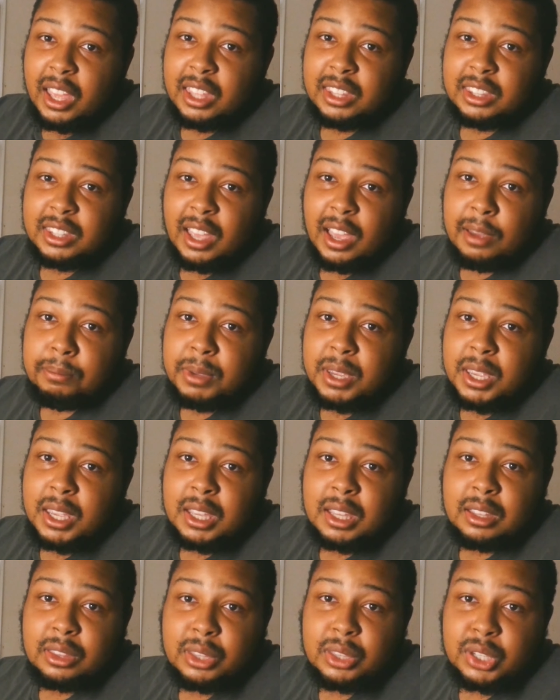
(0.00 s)
That
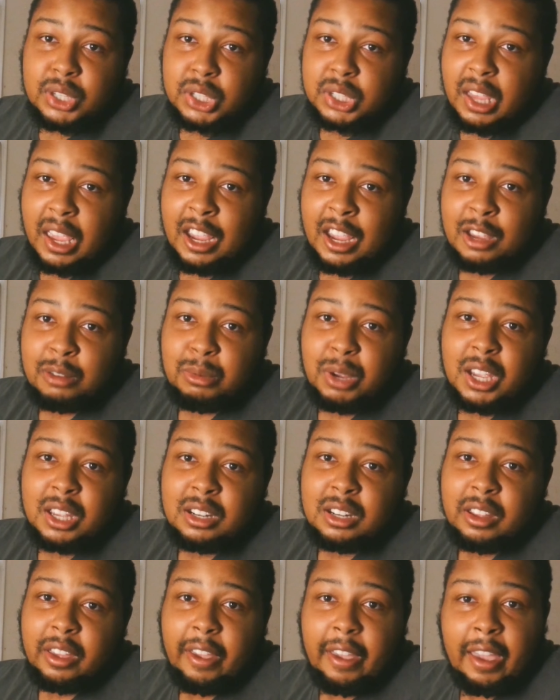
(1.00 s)
being the
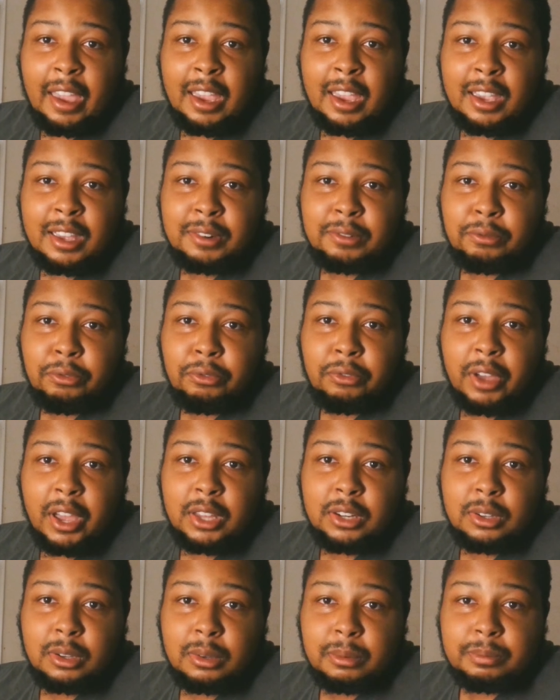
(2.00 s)
Sandman and
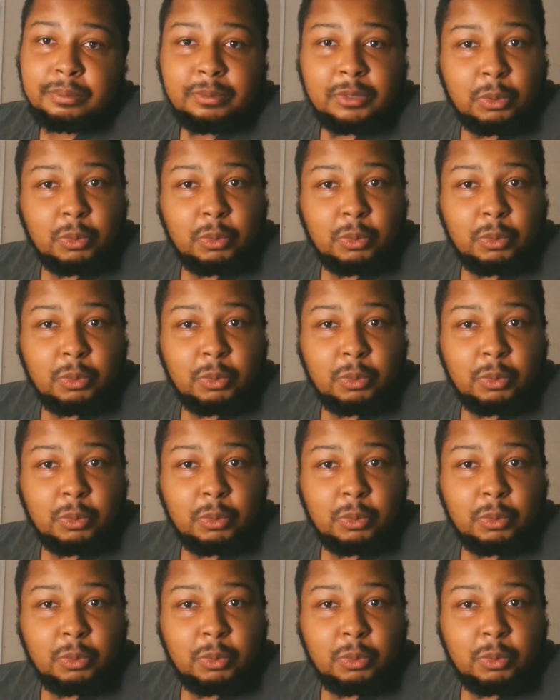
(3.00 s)
Venom,